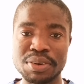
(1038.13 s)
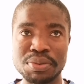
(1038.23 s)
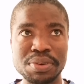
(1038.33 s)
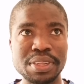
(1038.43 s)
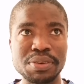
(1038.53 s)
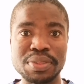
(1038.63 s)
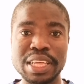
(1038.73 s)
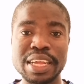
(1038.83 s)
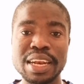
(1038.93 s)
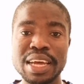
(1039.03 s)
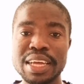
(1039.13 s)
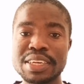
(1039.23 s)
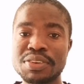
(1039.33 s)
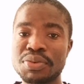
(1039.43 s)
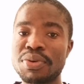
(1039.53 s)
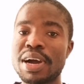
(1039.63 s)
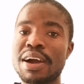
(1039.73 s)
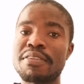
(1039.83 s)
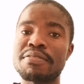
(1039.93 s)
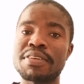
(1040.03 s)
Would they like to
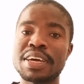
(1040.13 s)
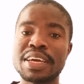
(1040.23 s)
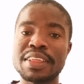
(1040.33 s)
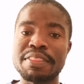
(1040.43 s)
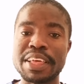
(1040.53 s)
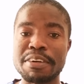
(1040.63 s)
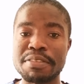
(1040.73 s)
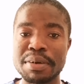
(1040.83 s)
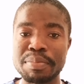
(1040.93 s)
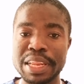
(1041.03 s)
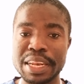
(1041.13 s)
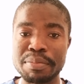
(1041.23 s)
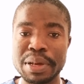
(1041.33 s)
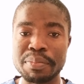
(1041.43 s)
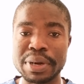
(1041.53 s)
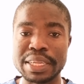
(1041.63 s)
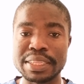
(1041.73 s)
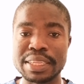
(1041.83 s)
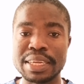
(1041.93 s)
have their family members